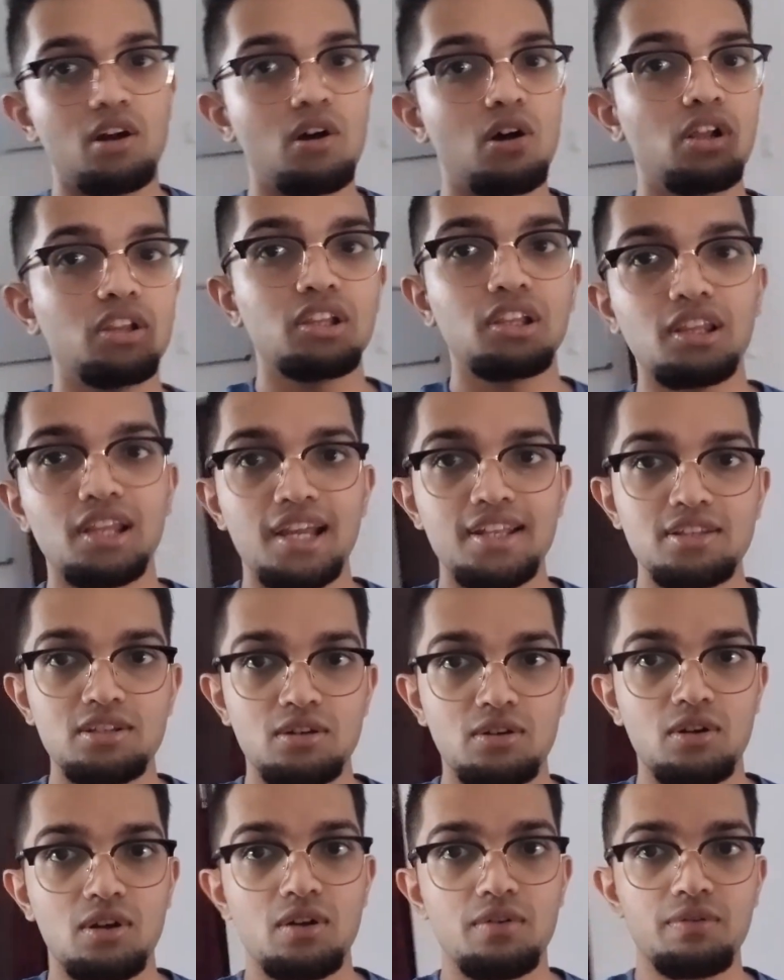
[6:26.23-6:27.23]
All the lights
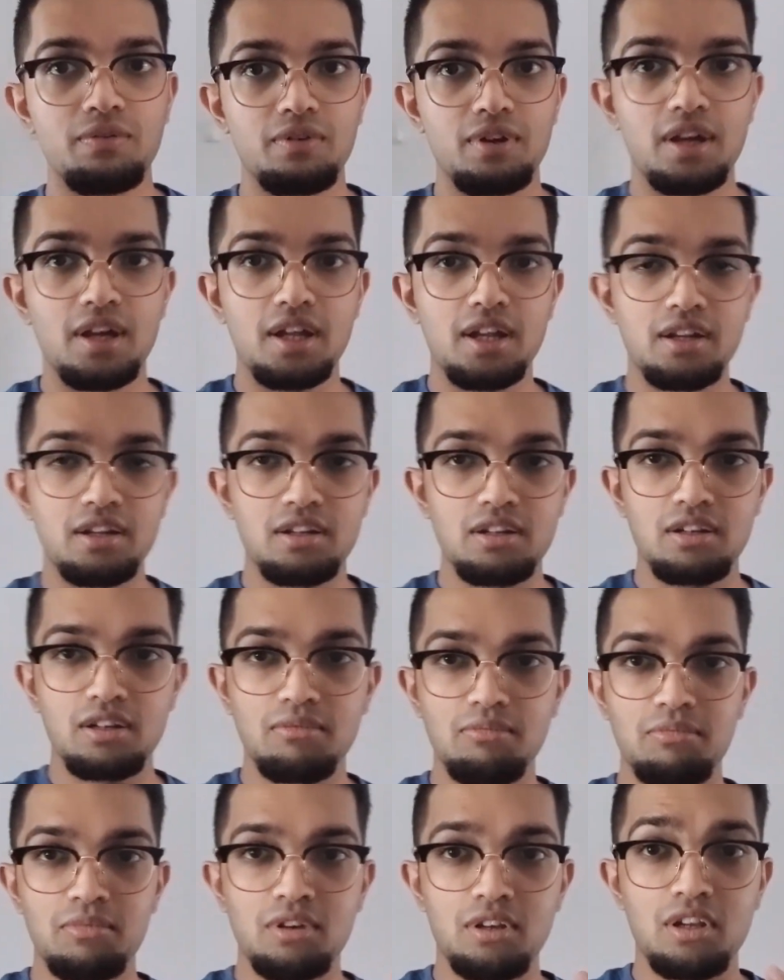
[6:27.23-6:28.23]
are off, and
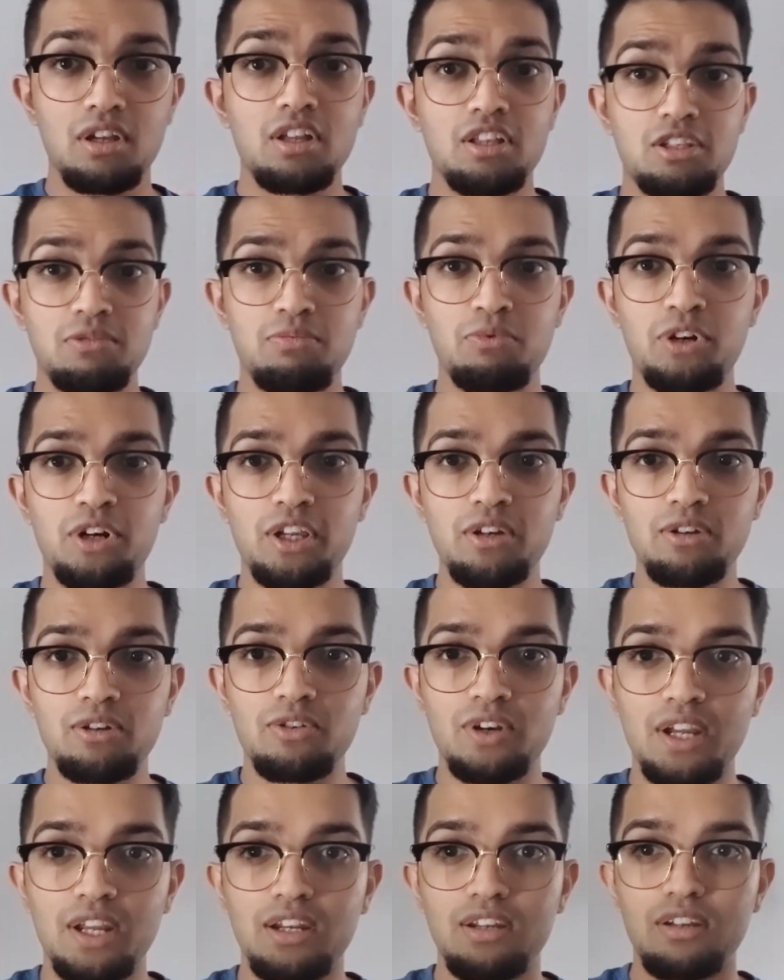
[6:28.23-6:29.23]
it's pretty good,
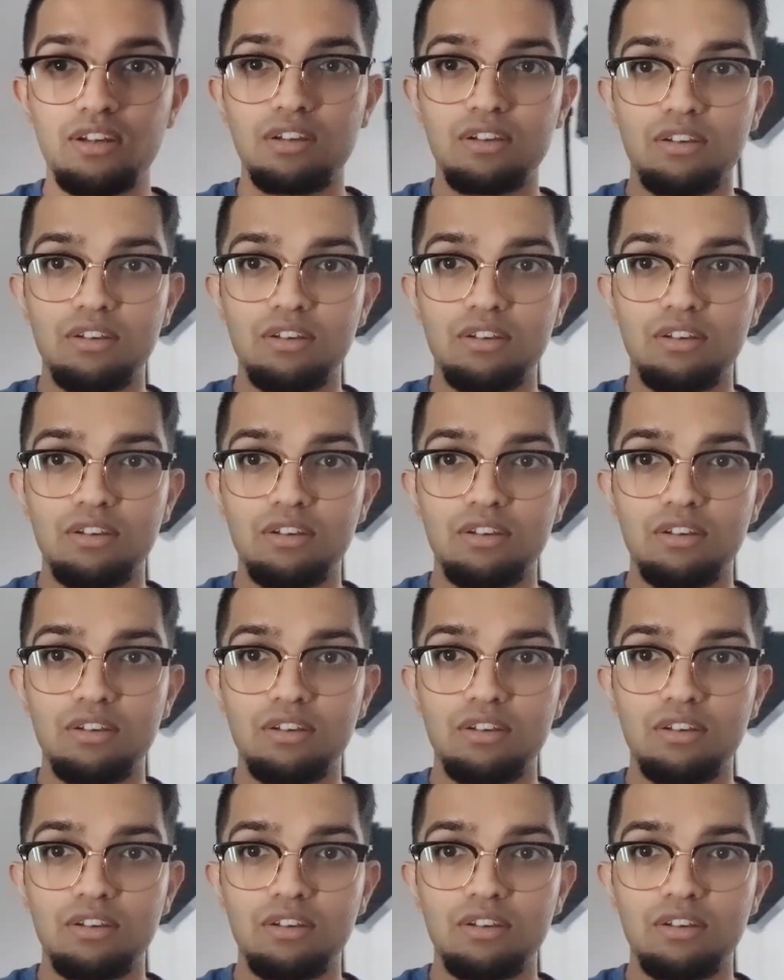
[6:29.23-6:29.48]
right?